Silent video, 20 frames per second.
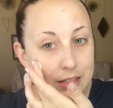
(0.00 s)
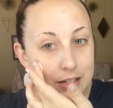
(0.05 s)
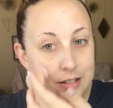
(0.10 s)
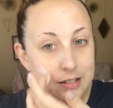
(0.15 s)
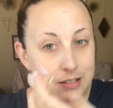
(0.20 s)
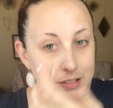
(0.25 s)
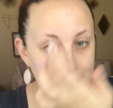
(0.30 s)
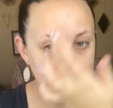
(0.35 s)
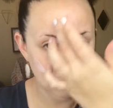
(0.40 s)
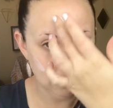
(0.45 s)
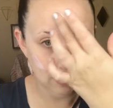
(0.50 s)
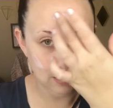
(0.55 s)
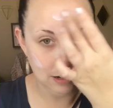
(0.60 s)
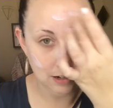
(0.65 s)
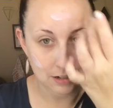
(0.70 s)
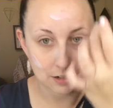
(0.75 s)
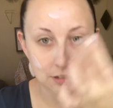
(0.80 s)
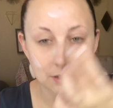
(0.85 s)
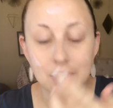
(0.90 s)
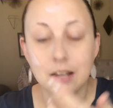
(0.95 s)
this and
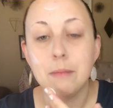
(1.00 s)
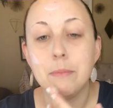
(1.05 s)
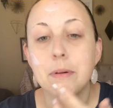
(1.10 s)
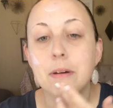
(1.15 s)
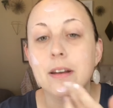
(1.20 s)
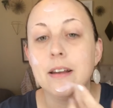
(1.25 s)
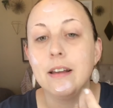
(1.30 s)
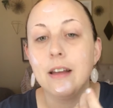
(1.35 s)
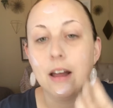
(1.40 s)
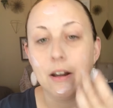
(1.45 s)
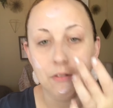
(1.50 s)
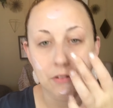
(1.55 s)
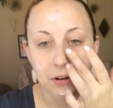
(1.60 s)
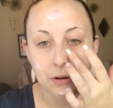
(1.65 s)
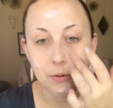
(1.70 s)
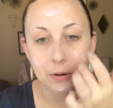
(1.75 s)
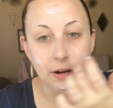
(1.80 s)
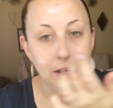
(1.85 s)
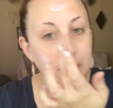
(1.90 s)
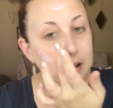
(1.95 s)
I just kind of put it
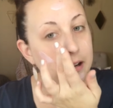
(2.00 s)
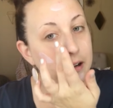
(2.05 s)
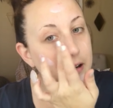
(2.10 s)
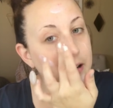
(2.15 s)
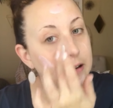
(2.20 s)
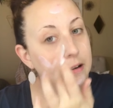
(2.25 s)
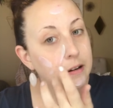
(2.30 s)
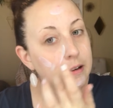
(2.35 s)
everywhere.